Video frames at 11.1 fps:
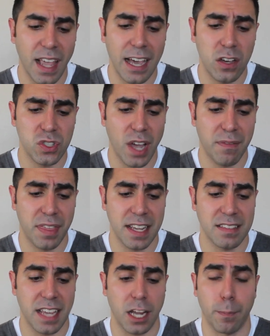I also have
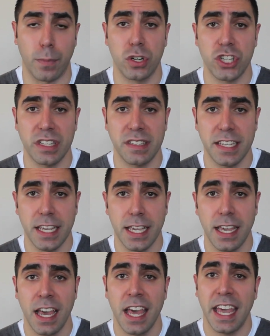things like
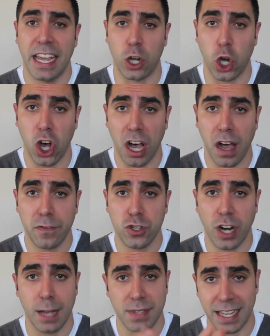emergency and cough
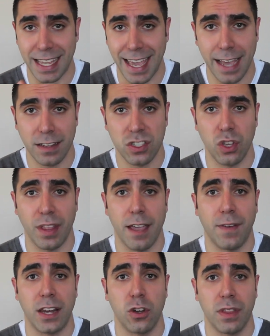drops, again, so that
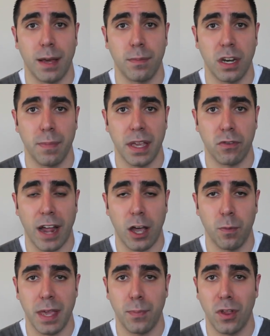if I know that I'm going to be
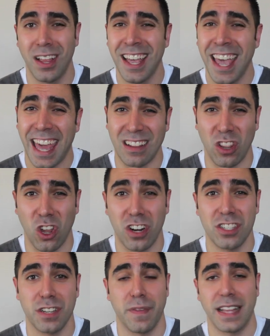around people at a
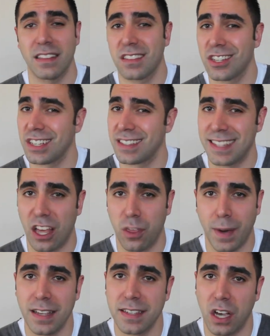large event such as South
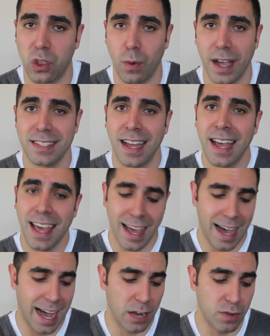by Southwest,
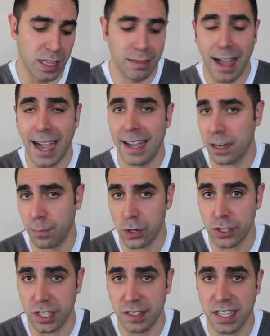I rely on
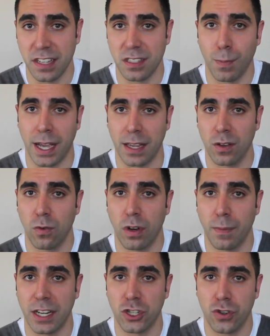emergency. It's one
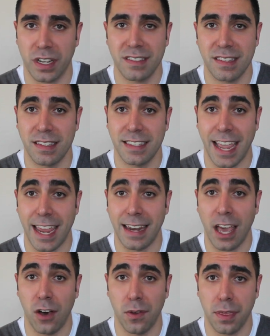of my tricks to staying
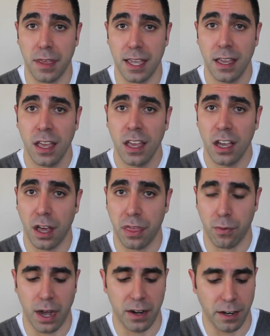healthy
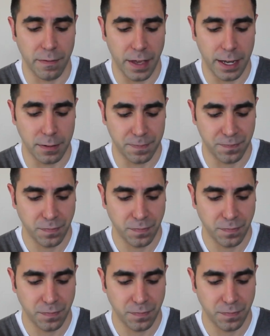throughout an event.